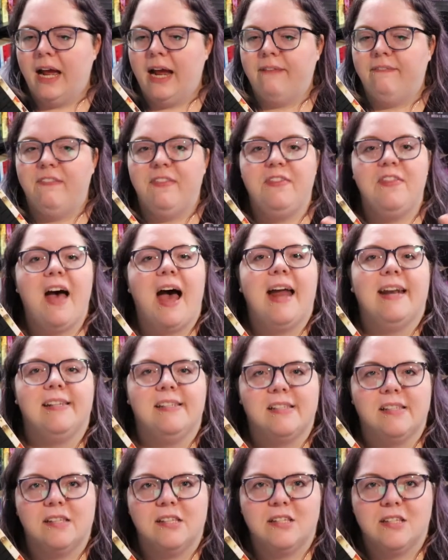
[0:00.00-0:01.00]
and that
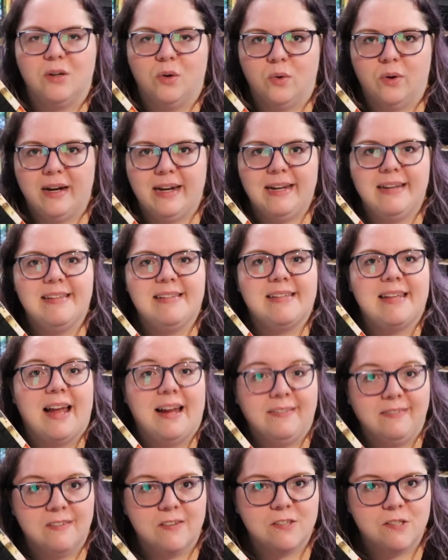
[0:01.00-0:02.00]
is the story
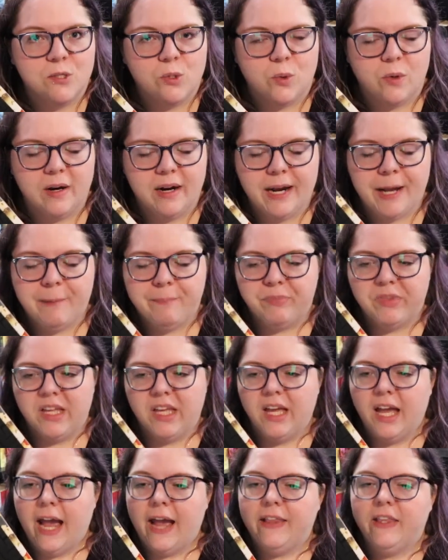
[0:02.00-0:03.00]
inside the story.
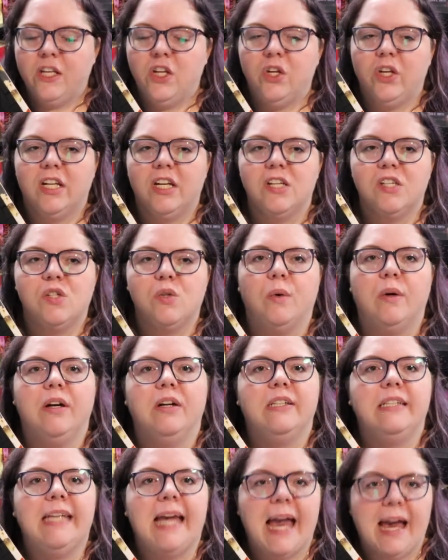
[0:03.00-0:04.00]
And then you get a story
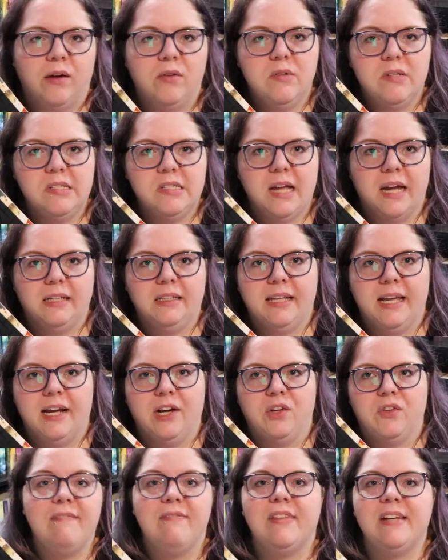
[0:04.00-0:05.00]
on the outside
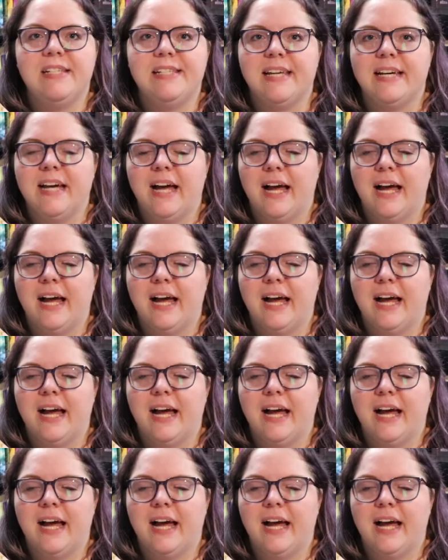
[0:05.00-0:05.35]
layer that is a